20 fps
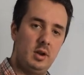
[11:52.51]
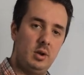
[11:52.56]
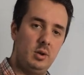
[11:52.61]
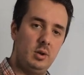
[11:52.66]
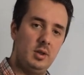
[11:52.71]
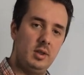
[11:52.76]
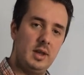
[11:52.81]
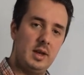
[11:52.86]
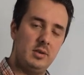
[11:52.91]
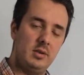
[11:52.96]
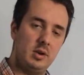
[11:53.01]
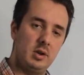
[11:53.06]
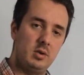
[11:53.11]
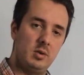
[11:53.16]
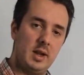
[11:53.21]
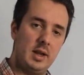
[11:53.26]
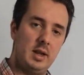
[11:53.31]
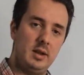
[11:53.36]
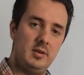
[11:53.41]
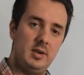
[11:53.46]
So
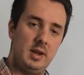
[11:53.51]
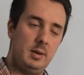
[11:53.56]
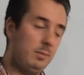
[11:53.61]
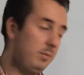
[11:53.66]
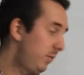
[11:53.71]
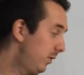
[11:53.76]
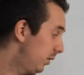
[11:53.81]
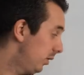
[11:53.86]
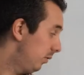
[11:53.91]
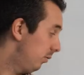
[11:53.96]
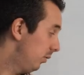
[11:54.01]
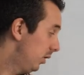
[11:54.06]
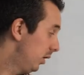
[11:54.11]
that's a great tip